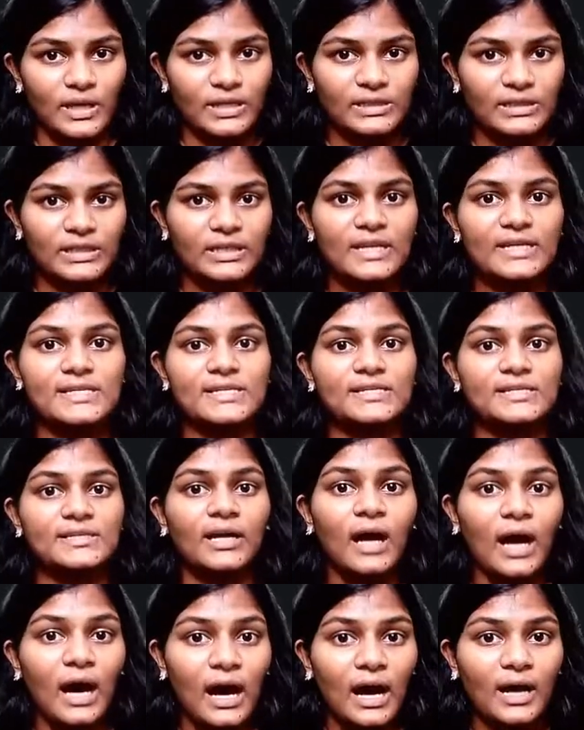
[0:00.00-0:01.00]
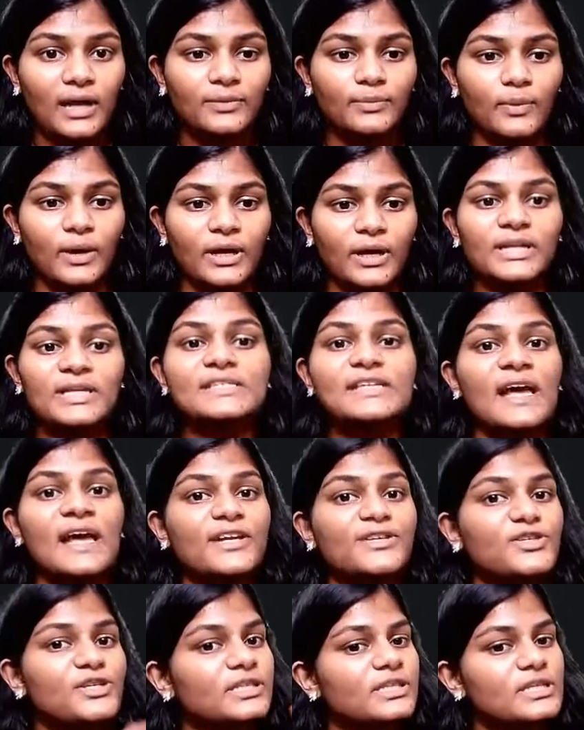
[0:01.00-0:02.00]
the resistor R1 is
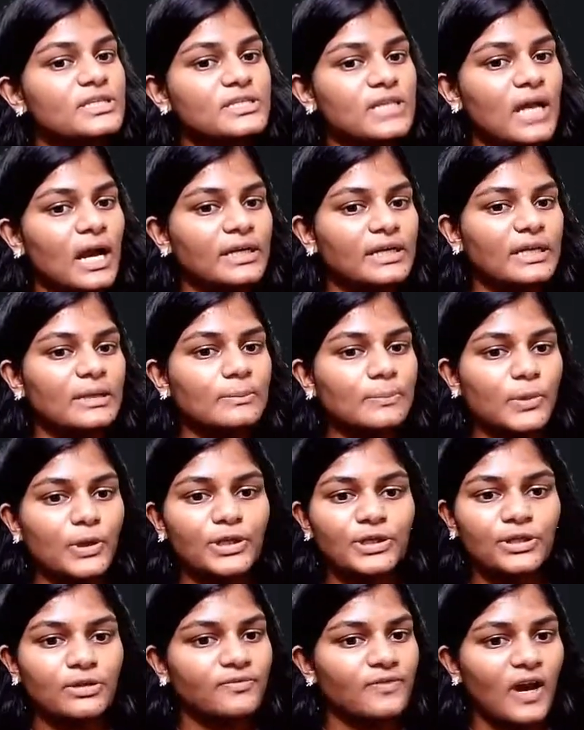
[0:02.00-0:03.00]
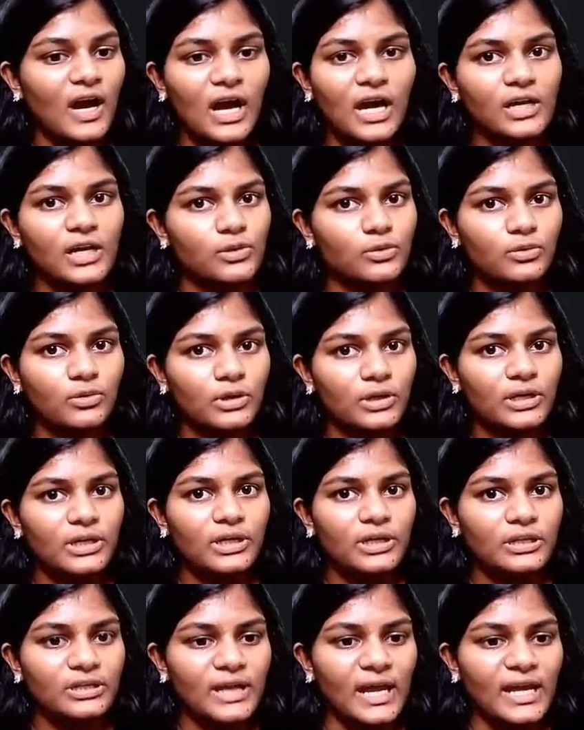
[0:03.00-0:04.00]
actually the starting point of R2,
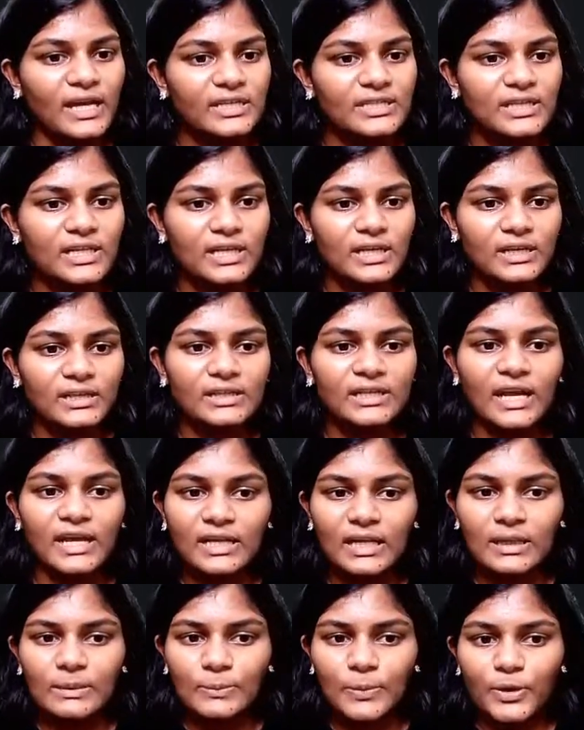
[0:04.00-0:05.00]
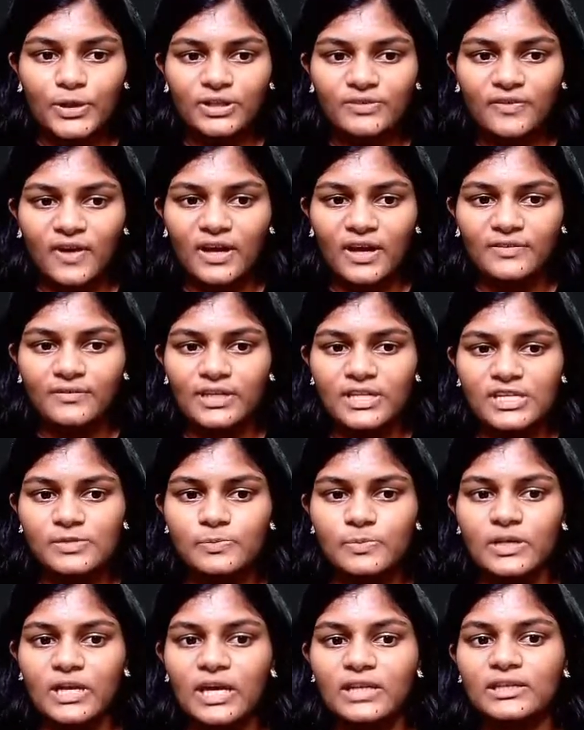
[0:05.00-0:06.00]
right? The ending point of R1 is
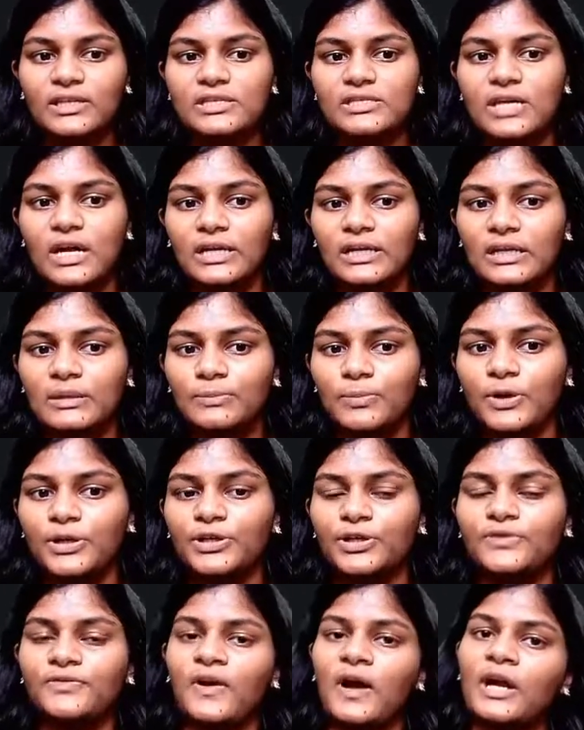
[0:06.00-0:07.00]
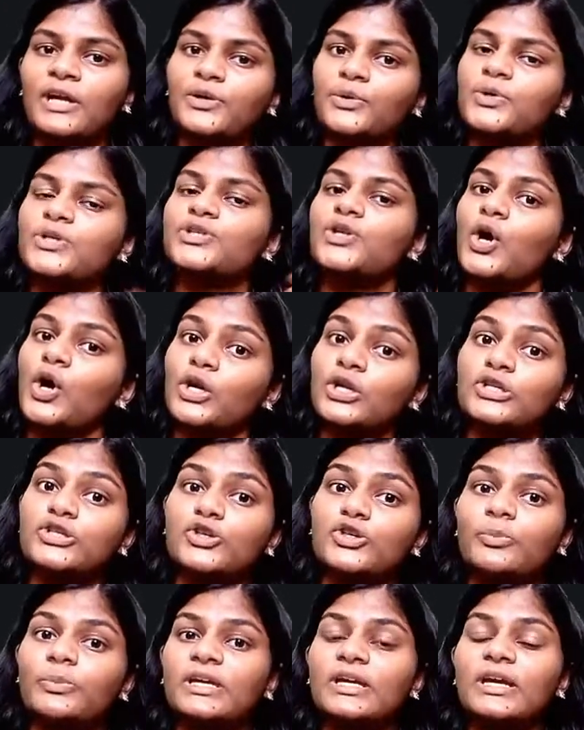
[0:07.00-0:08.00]
B and the starting point of R2 is also
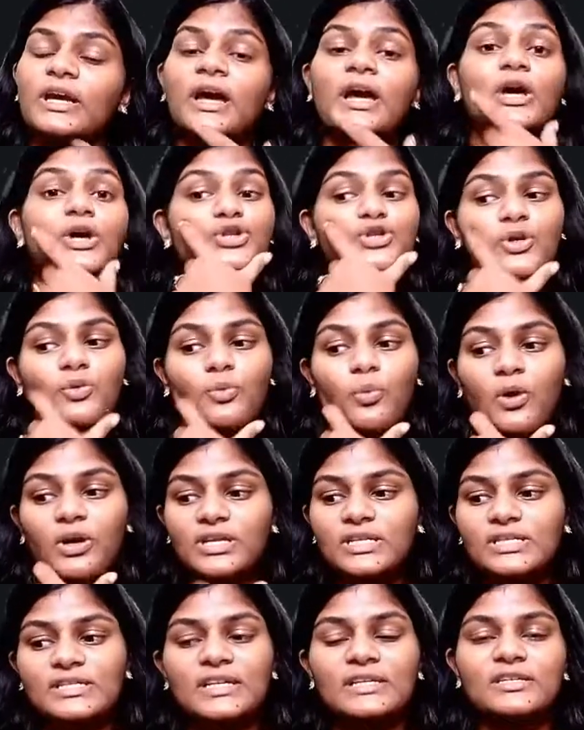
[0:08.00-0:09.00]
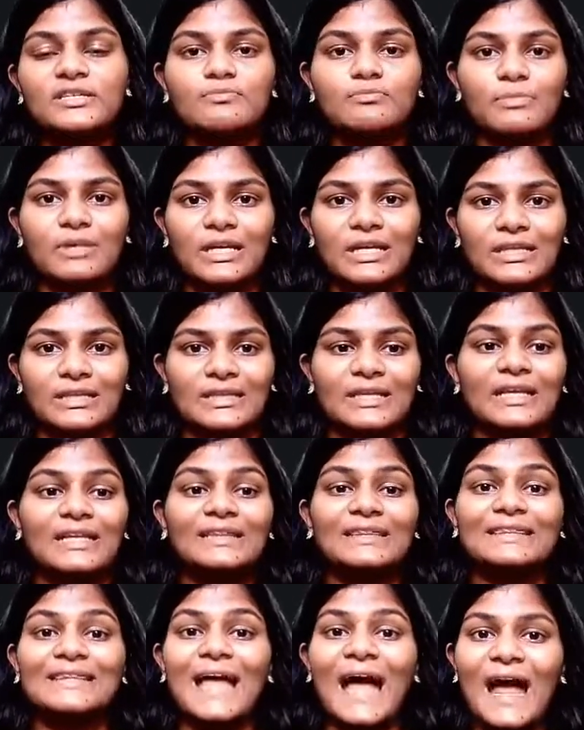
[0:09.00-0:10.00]
B. So what does this mean?
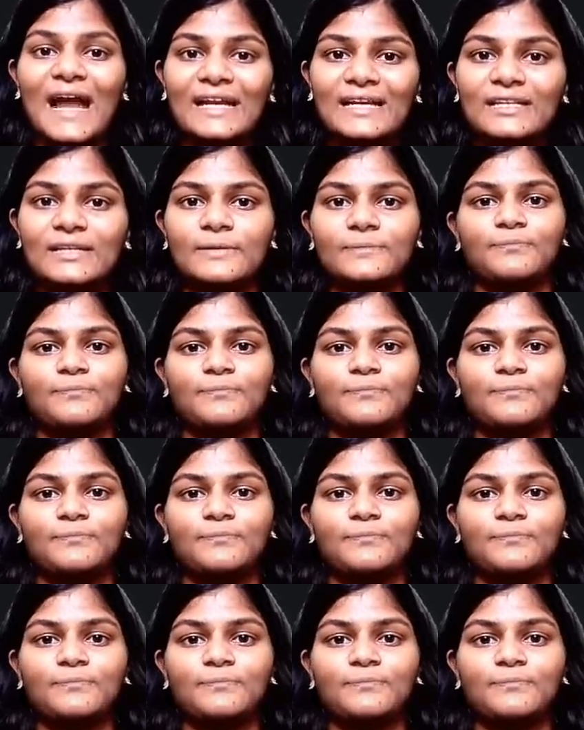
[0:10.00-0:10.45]
That